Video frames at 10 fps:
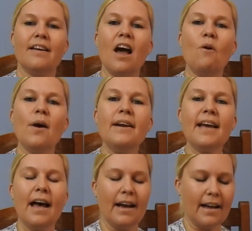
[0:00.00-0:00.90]
Now when
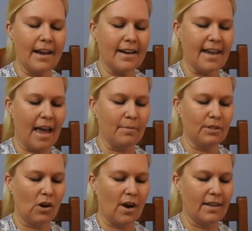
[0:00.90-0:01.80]
cutting cable
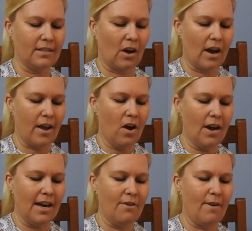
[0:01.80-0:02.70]
ties, I
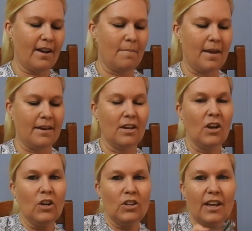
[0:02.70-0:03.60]
highly recommend
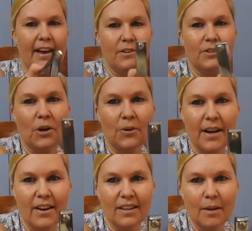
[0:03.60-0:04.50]

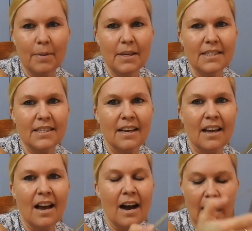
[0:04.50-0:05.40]
toenail clippers.
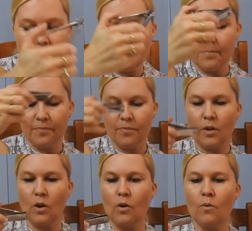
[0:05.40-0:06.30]

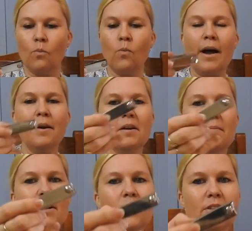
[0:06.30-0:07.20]
One,
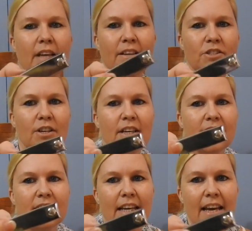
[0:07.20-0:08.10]
because as you
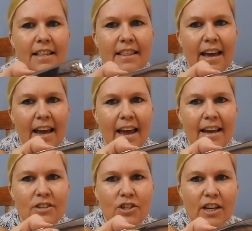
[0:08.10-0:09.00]
can see, the
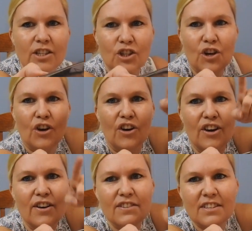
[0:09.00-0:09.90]
edge is
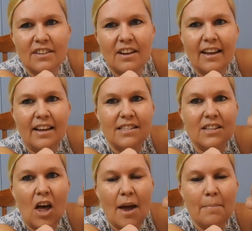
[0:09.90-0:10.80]
curved like a
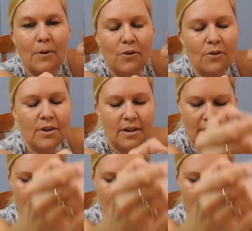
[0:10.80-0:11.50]
slight moon.